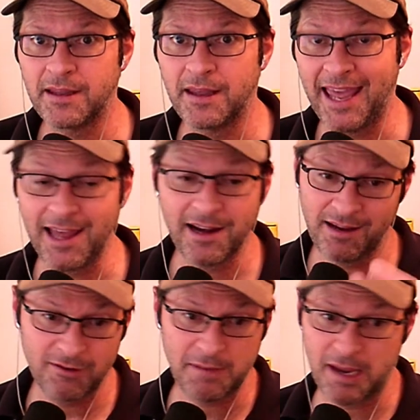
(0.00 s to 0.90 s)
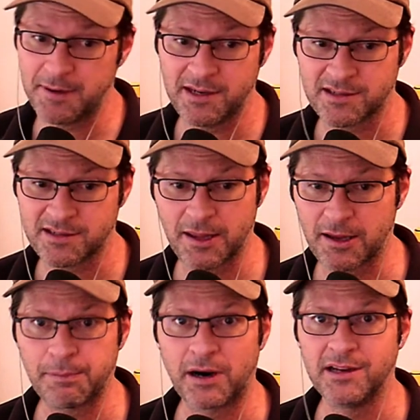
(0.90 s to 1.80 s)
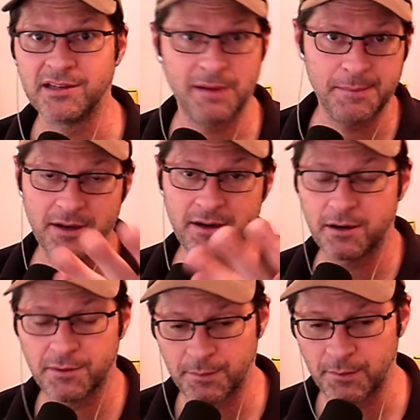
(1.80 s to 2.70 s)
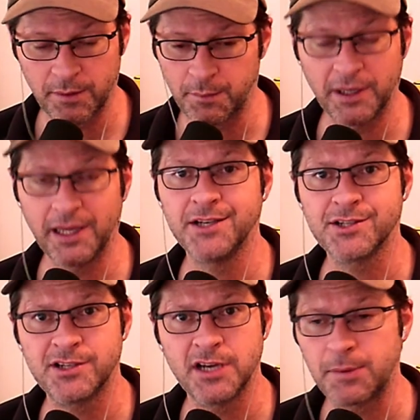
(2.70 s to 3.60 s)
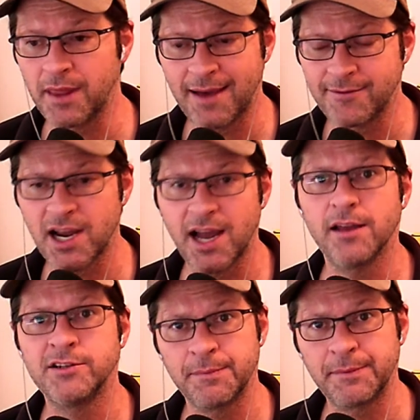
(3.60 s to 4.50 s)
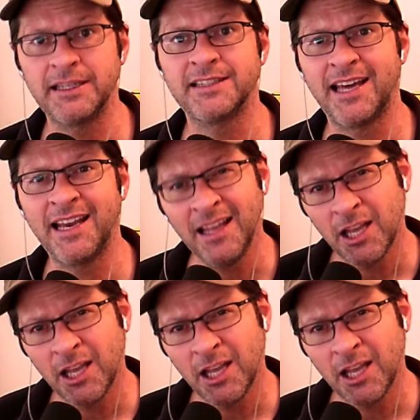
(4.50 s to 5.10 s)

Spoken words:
and even maybe some other parties, maybe they're in a relationship or they have a child or something like that.